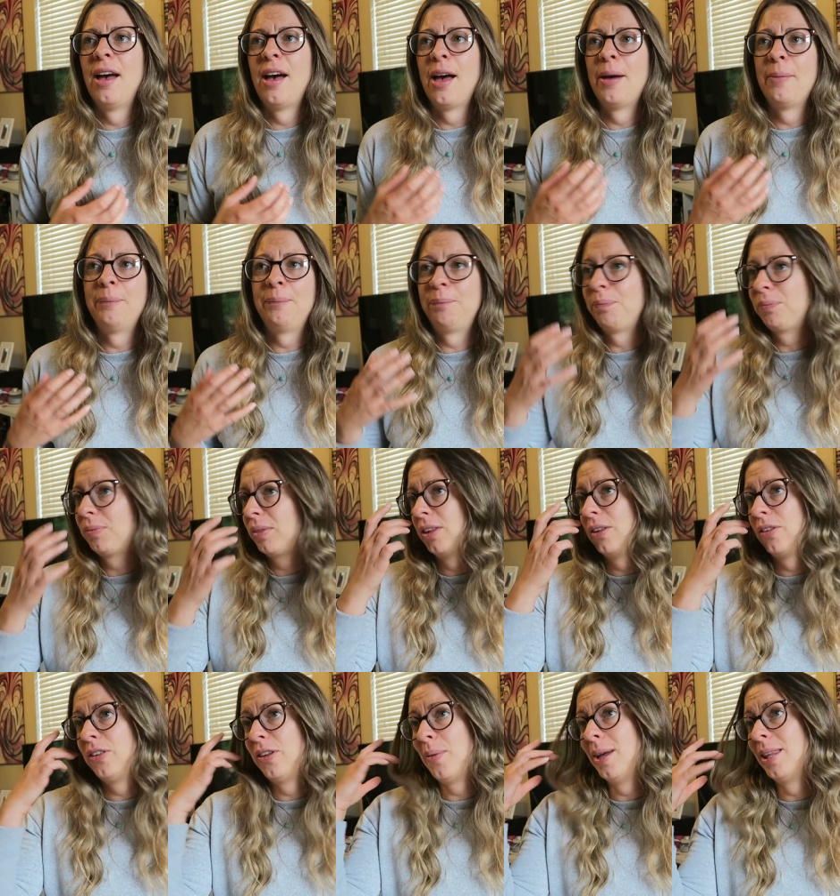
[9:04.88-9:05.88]
Um,
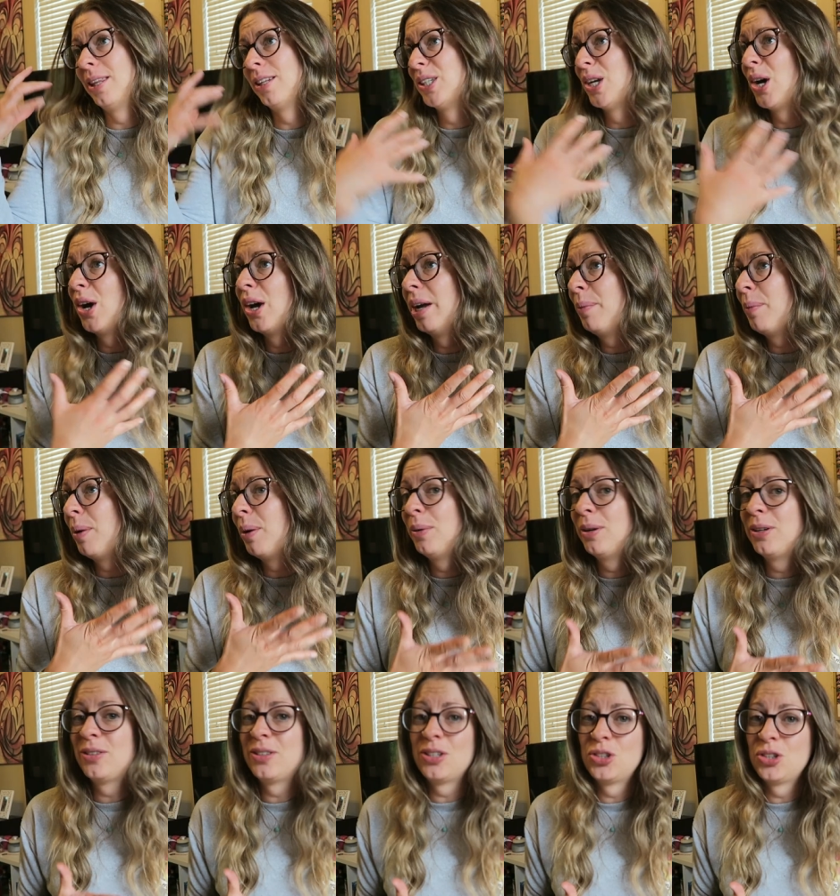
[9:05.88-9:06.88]
so at the time, I would
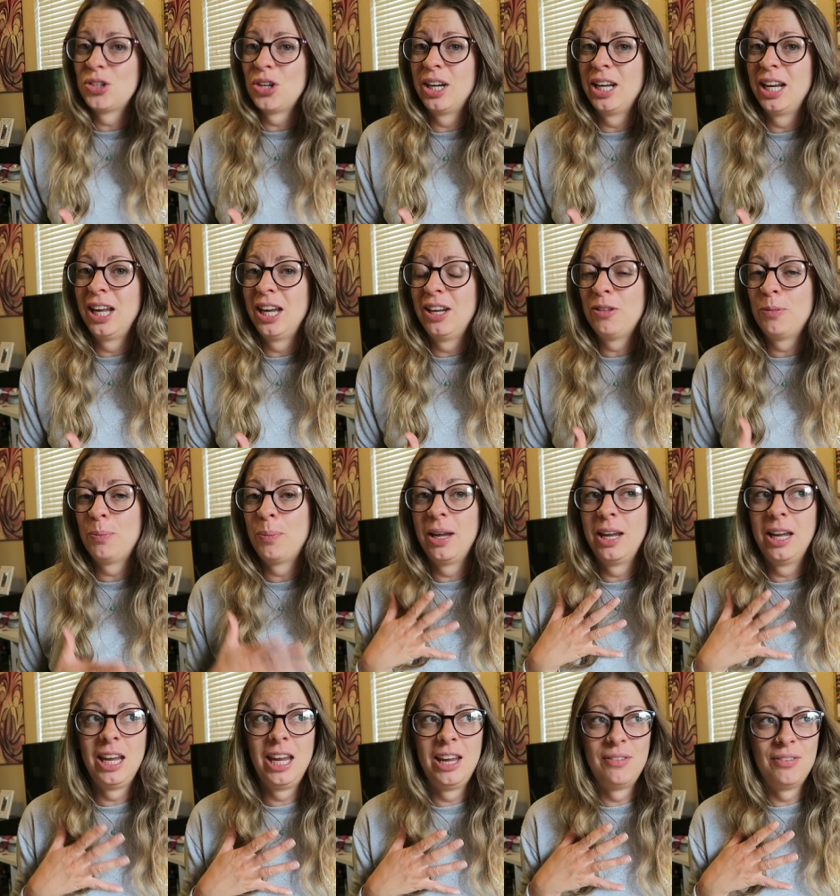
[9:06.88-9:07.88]
have said Chinese, but
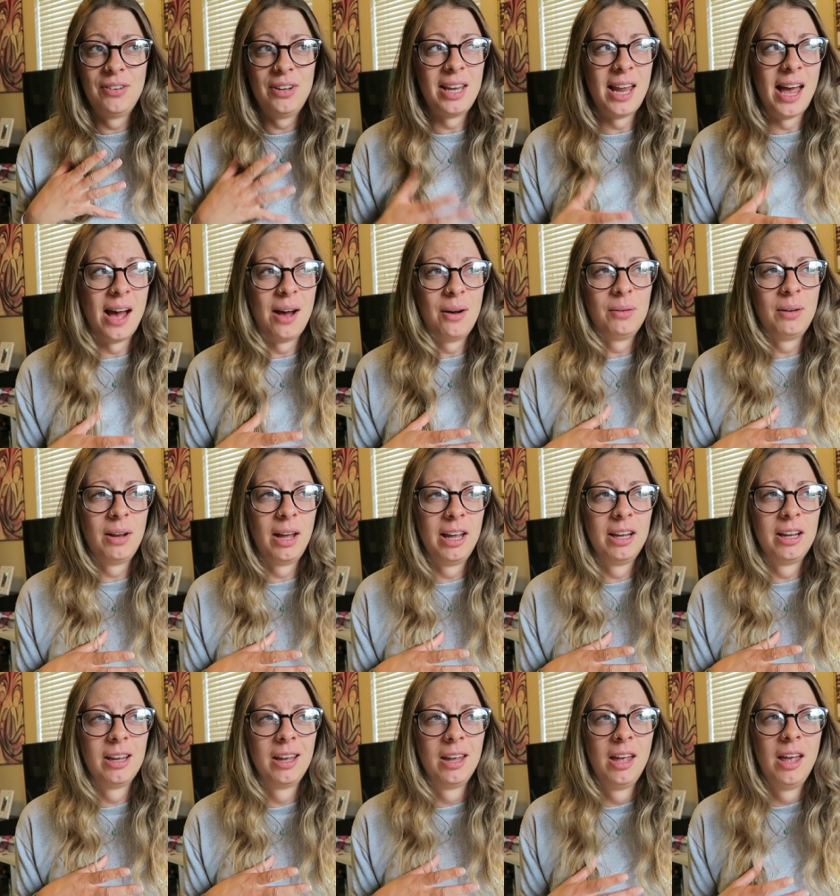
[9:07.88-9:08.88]
even now,
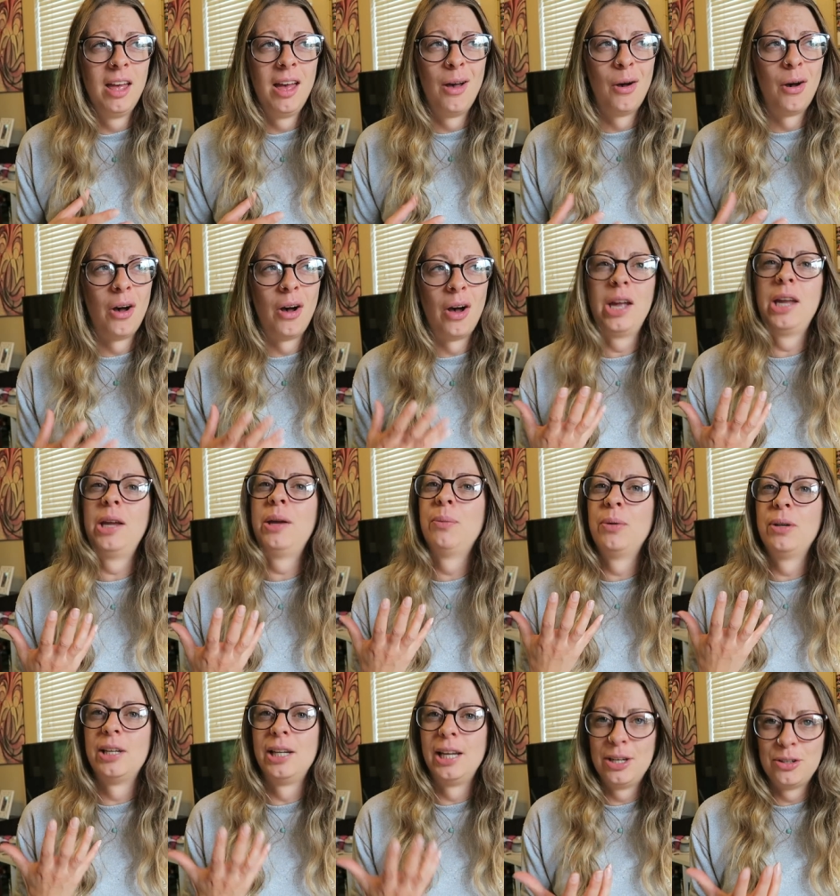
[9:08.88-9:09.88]
like, I
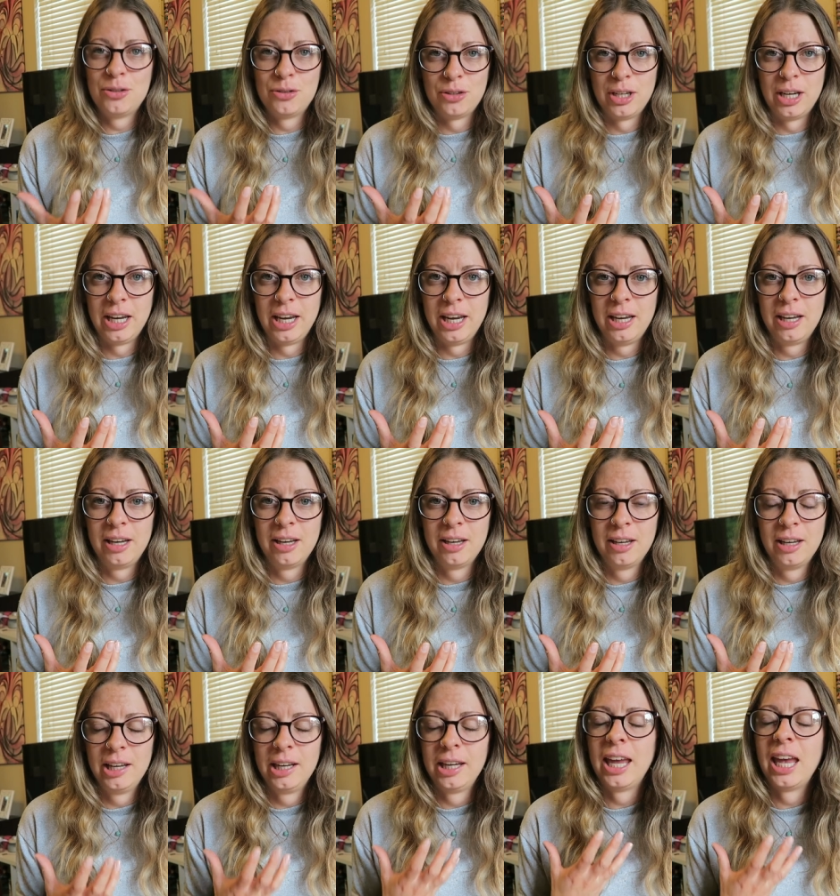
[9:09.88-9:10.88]
would literally
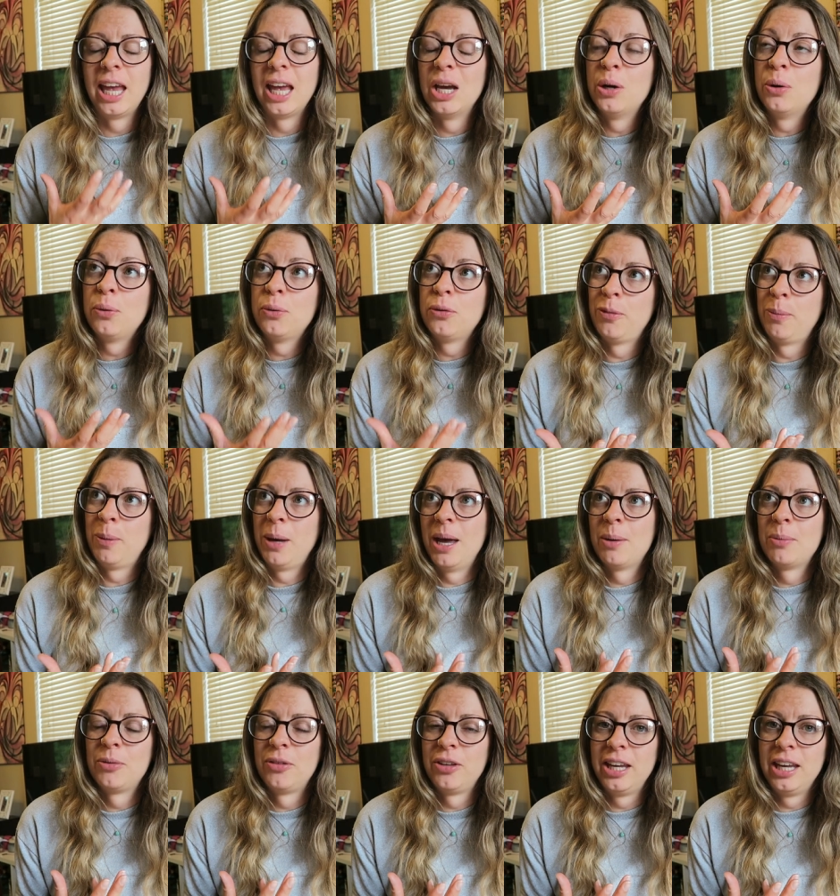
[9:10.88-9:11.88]
kill to be
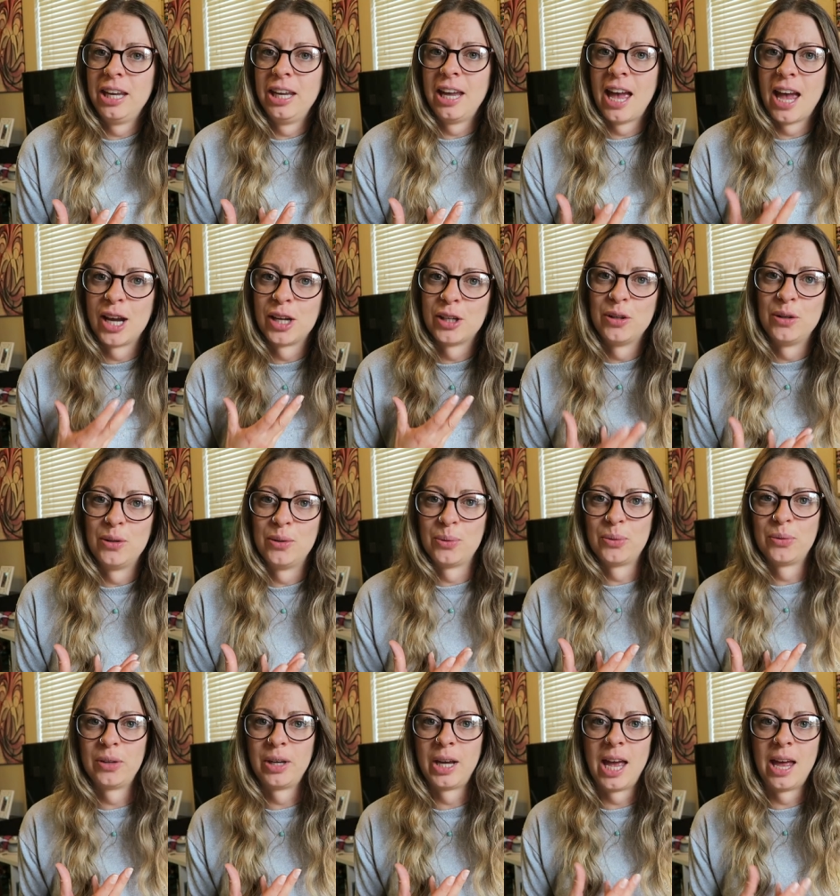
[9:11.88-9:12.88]
able to eat egg
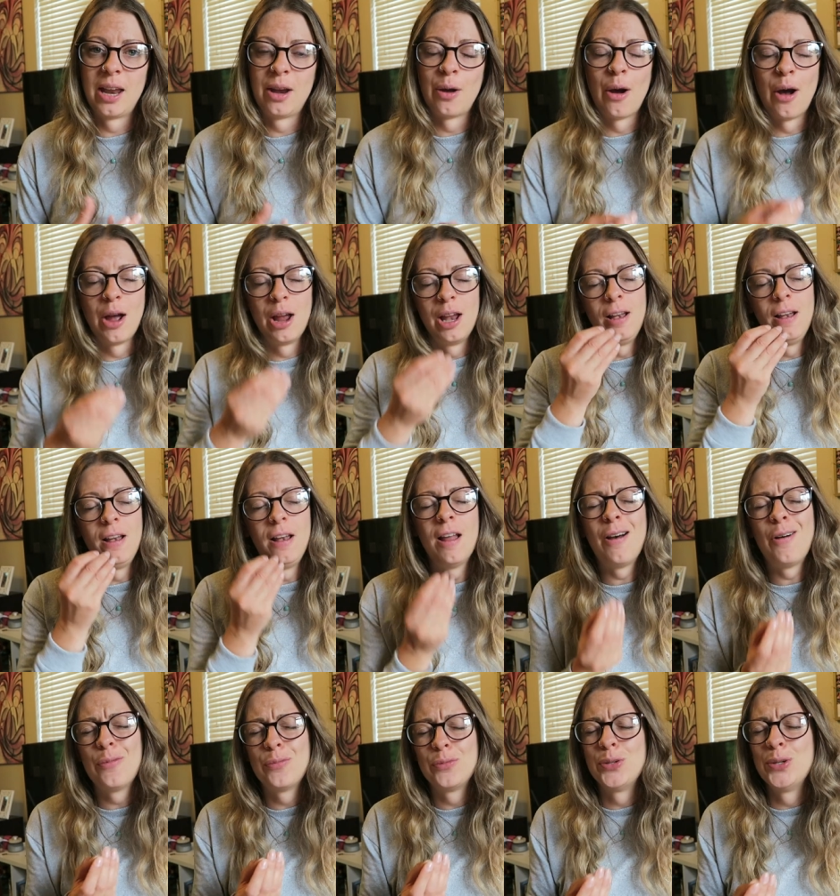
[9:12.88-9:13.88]
noodles again. I
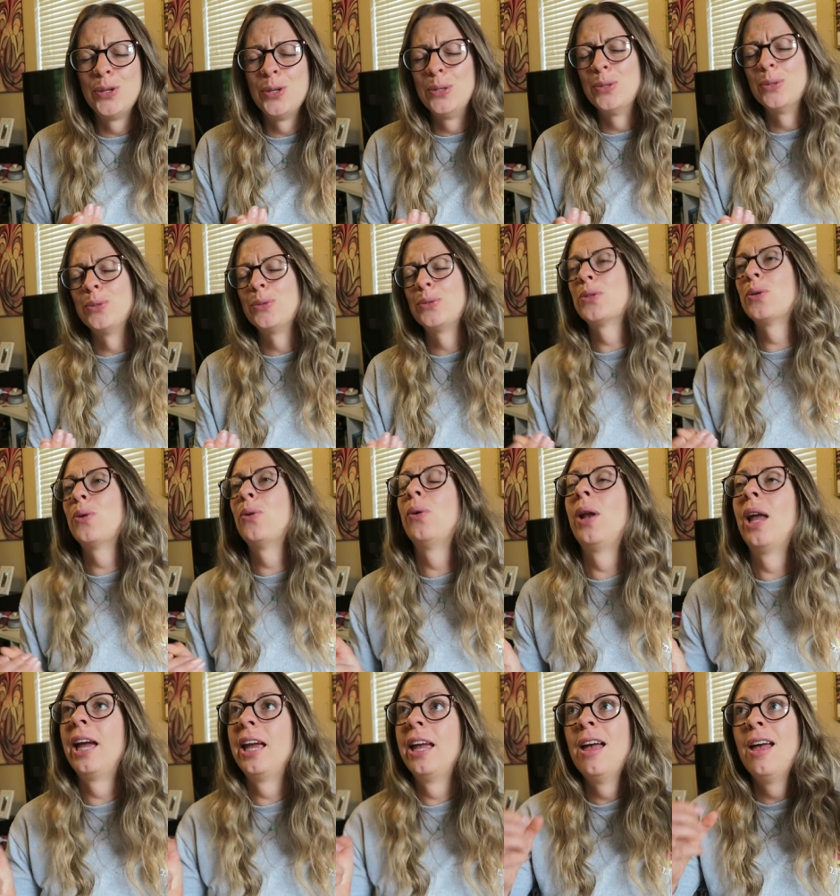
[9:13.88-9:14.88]
love noodles, or
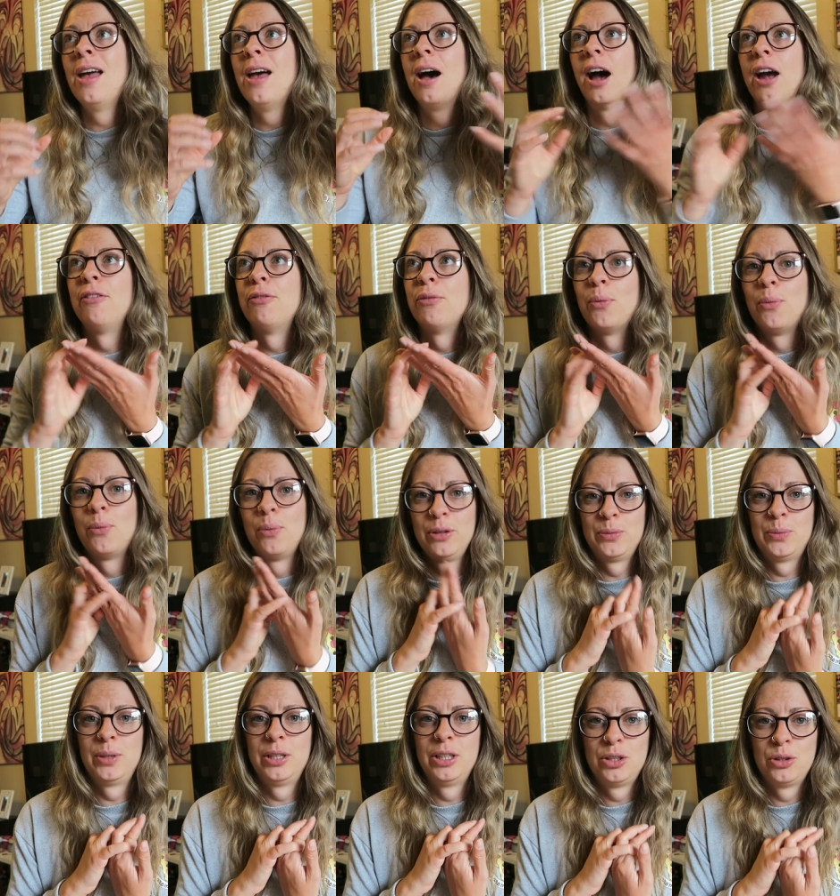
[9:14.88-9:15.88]
like, I've
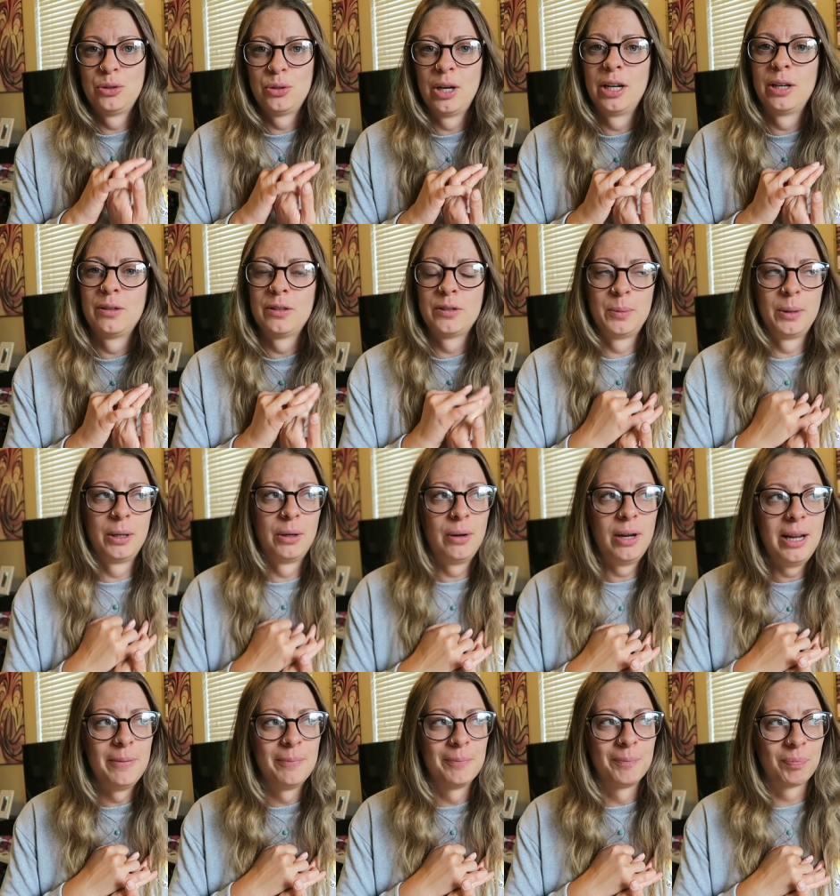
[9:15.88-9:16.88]
always wanted to try a Krispy
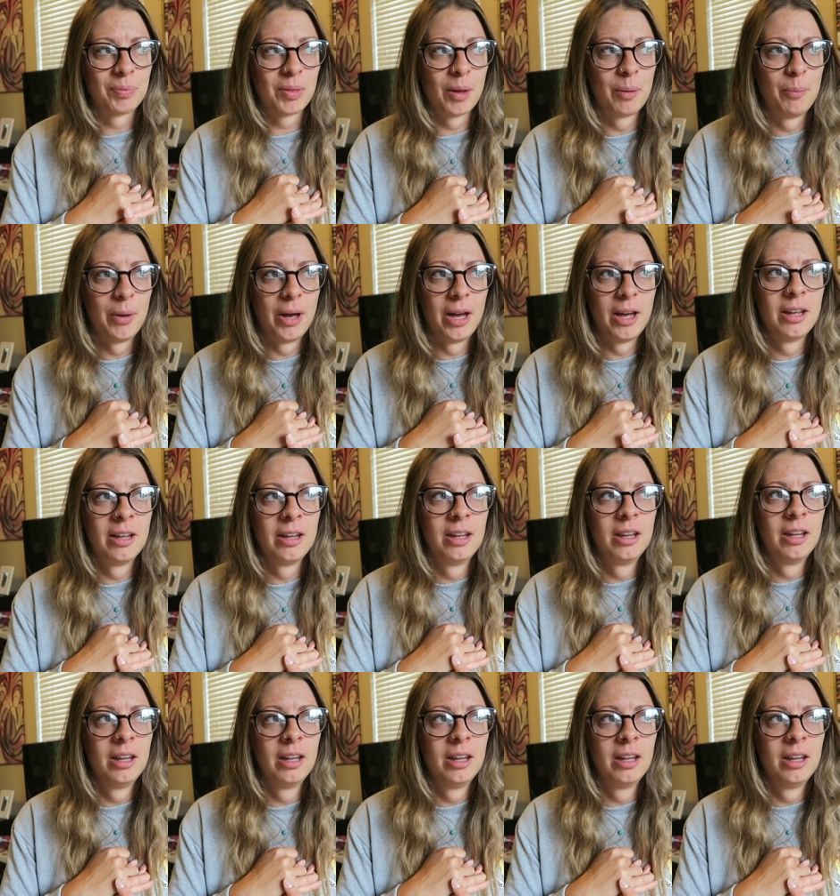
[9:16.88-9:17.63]
Kreme, but